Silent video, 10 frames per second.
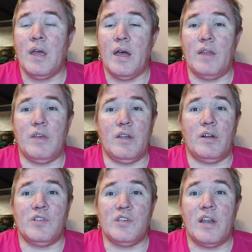And then
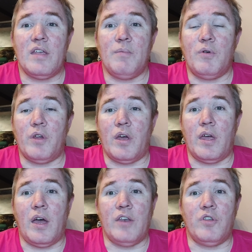on Saturday morning,
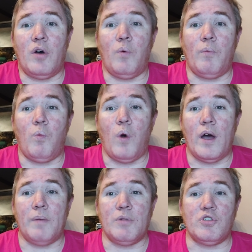I had not
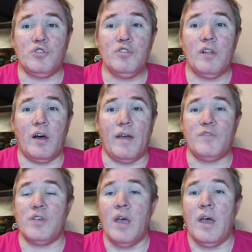one, but 2 lives.